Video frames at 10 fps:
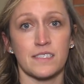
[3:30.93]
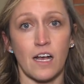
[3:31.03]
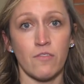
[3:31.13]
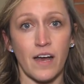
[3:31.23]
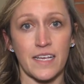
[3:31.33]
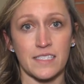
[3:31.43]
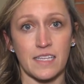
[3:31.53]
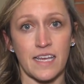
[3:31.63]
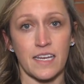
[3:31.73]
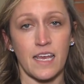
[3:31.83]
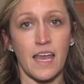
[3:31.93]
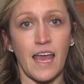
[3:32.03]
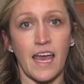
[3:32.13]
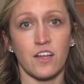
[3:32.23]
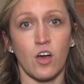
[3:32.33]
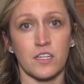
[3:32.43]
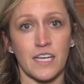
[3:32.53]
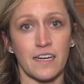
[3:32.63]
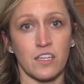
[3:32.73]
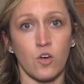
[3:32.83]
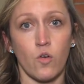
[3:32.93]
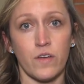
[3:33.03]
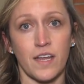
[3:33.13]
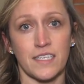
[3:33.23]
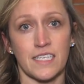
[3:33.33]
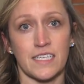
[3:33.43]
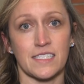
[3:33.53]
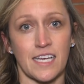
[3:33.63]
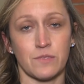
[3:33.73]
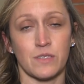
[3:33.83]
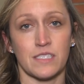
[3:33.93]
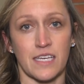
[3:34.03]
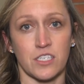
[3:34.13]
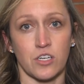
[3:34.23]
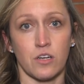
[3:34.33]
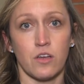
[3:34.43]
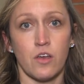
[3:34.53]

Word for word: self-isolate, and contact the COVID-19 Assessment Centre.